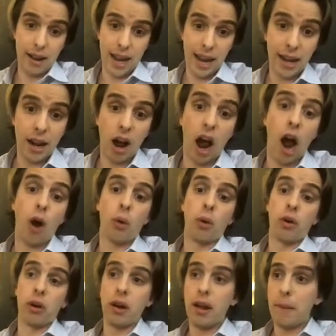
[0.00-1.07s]
in
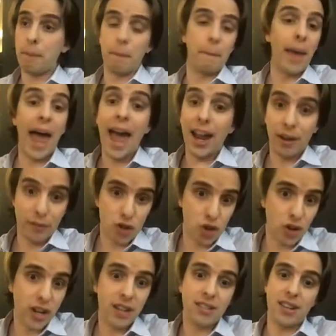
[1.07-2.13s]
our bag of
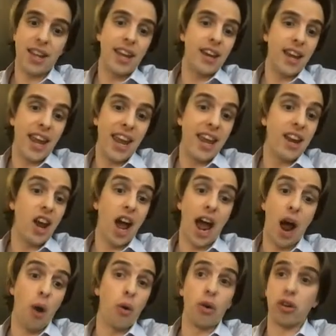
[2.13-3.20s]
tricks and in
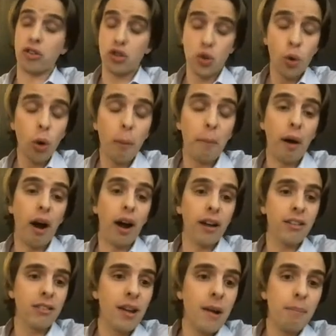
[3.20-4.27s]
our
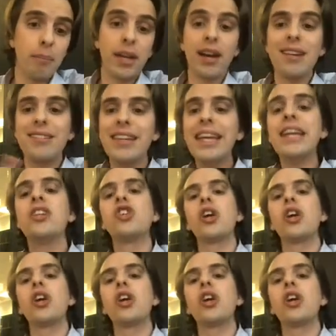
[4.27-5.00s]
toolbox, because each